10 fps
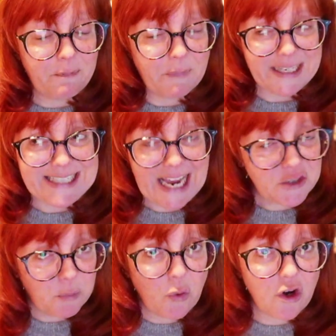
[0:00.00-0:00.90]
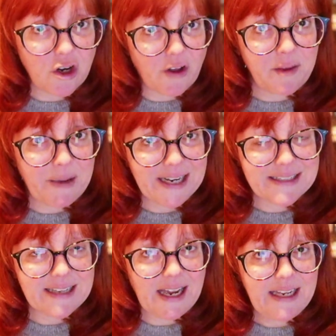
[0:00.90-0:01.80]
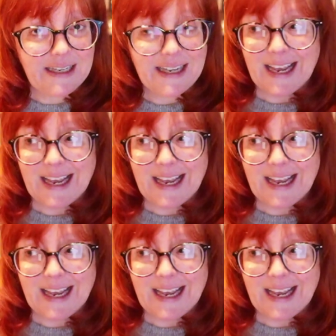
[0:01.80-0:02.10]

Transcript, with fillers: my dashboard on the backside,